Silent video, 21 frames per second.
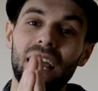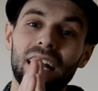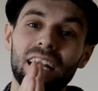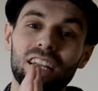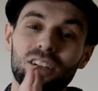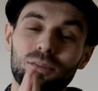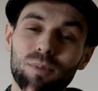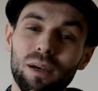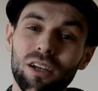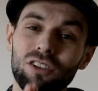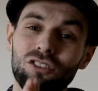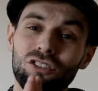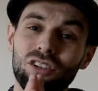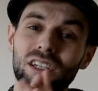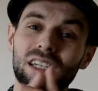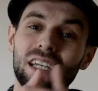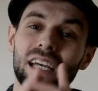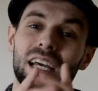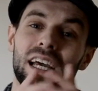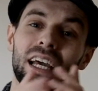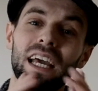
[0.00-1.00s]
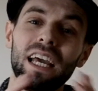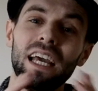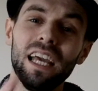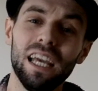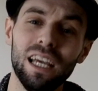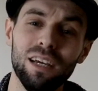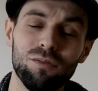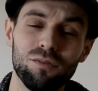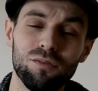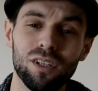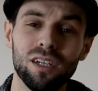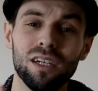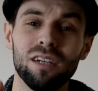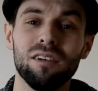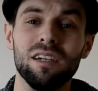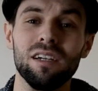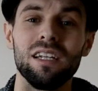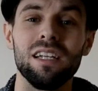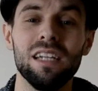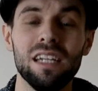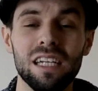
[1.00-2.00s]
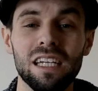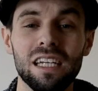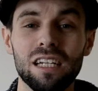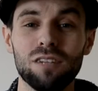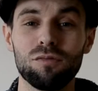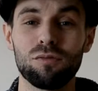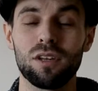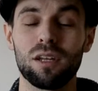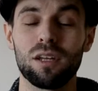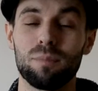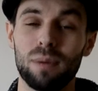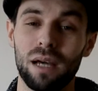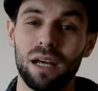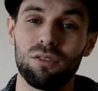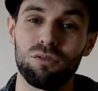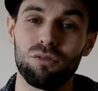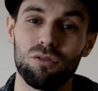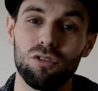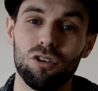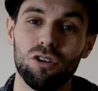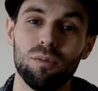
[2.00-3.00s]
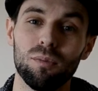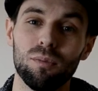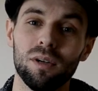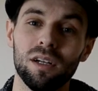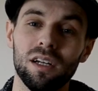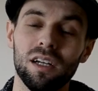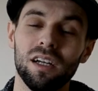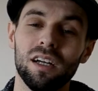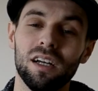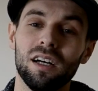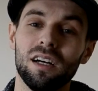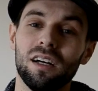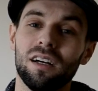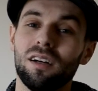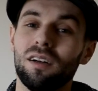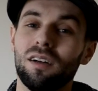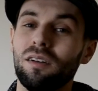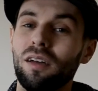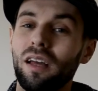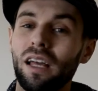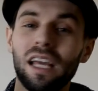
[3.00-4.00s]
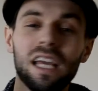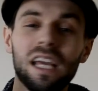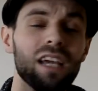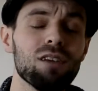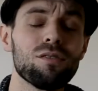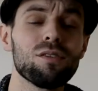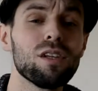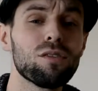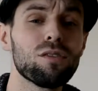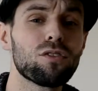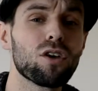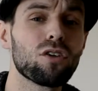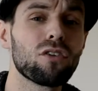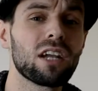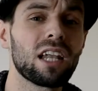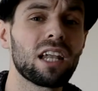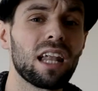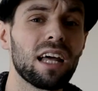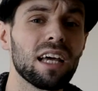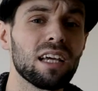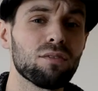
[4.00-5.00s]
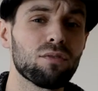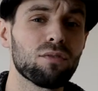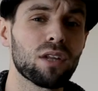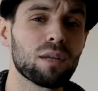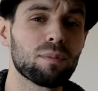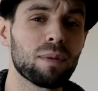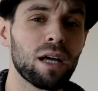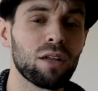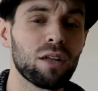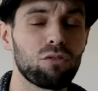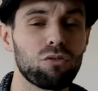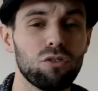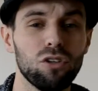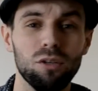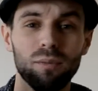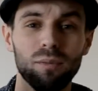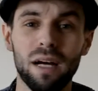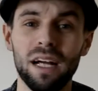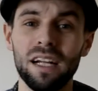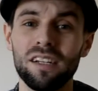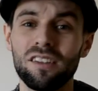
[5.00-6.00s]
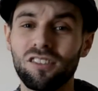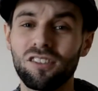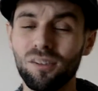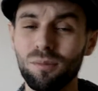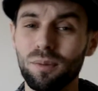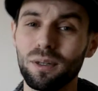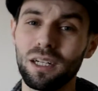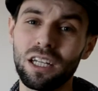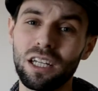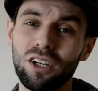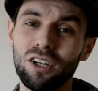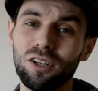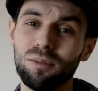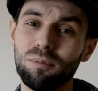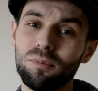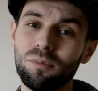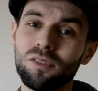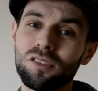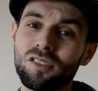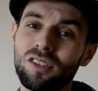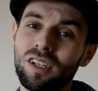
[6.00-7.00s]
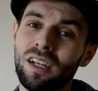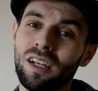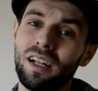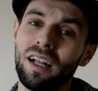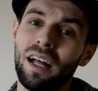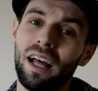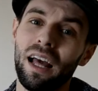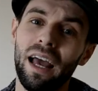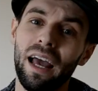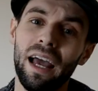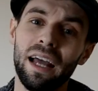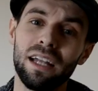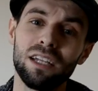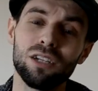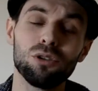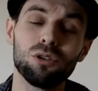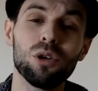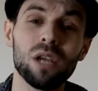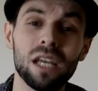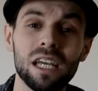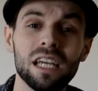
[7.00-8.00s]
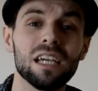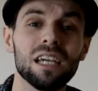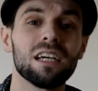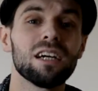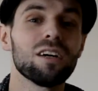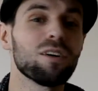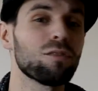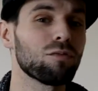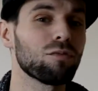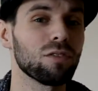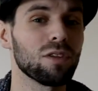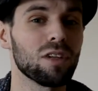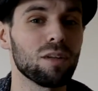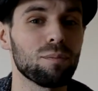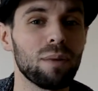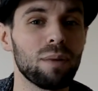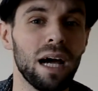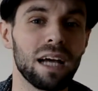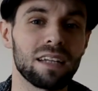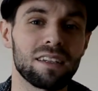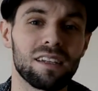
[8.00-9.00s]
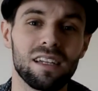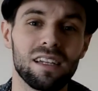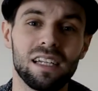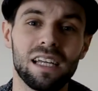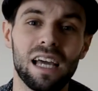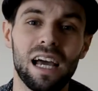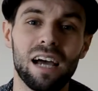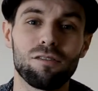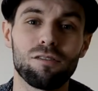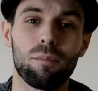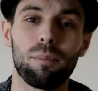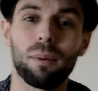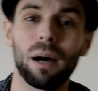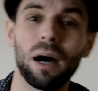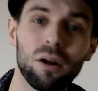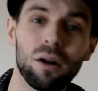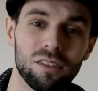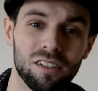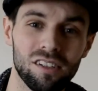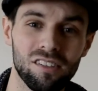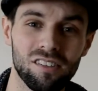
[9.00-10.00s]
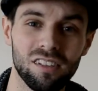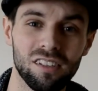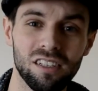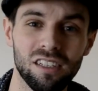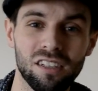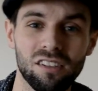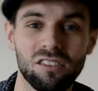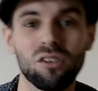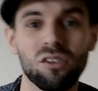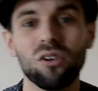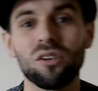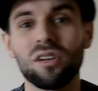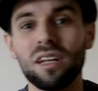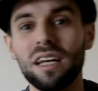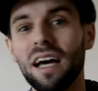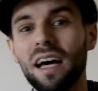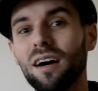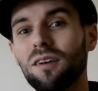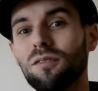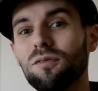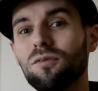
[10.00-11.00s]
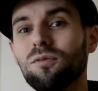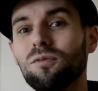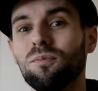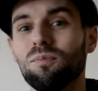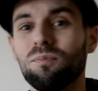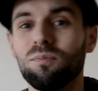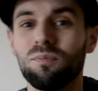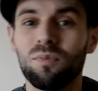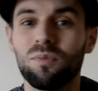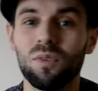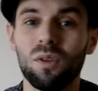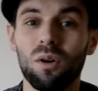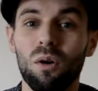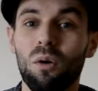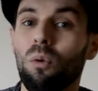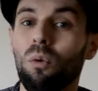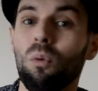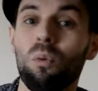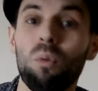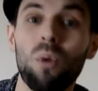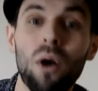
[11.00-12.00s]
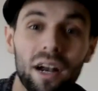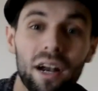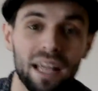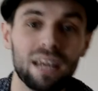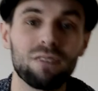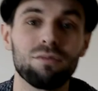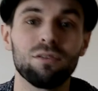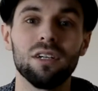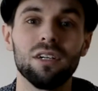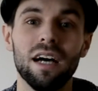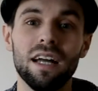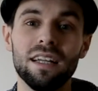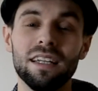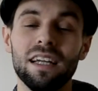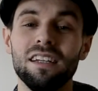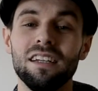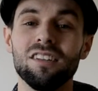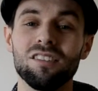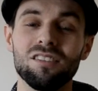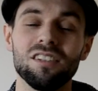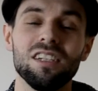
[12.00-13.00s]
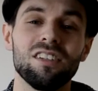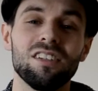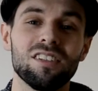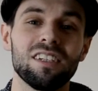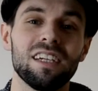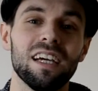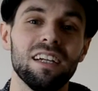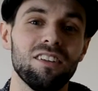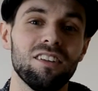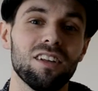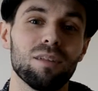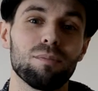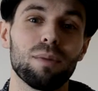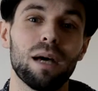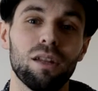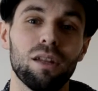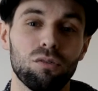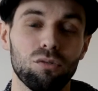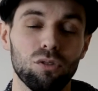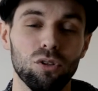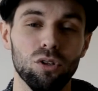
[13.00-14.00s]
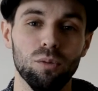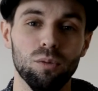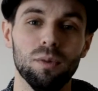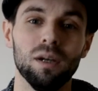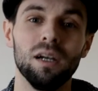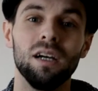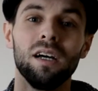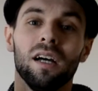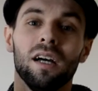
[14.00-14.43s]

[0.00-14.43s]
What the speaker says: and especially if they're in need for the bathroom, even if you're in line for the bathroom and somebody comes and you hear from the back that they have a bowel disease or they have whatever and they just need to get to the bathroom,